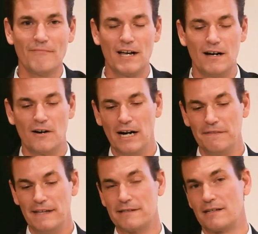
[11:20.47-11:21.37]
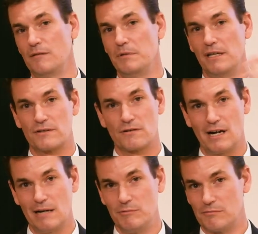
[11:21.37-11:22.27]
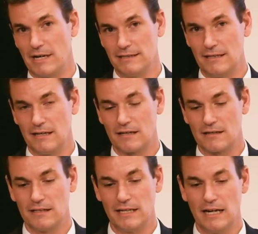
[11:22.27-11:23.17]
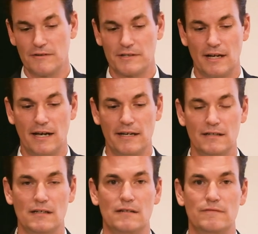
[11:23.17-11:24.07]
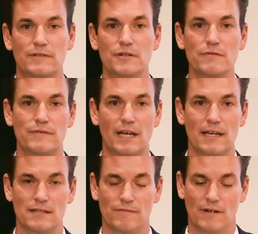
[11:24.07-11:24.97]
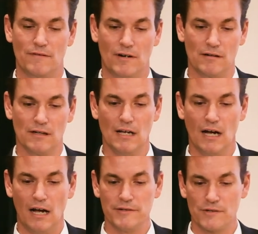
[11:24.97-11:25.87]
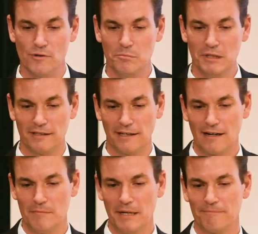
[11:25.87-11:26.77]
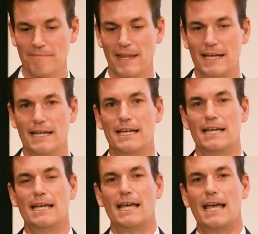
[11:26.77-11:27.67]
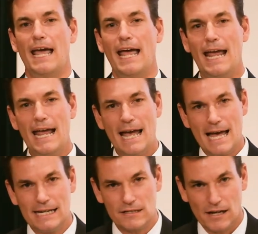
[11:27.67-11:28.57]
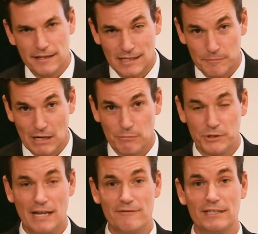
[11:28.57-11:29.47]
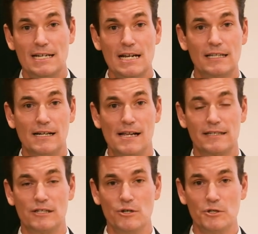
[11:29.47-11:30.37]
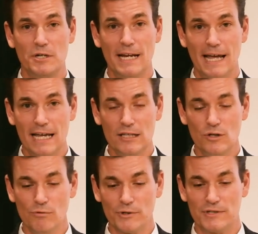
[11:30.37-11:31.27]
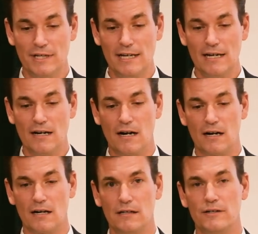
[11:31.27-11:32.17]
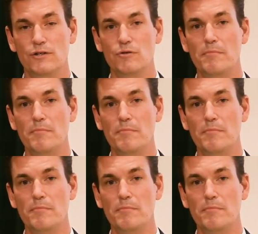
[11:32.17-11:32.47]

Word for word: All right, that's going to be inscribed right there on the outside of the new phase of, of our high school building coming. And on September 17th, Constitution Day, you will see our new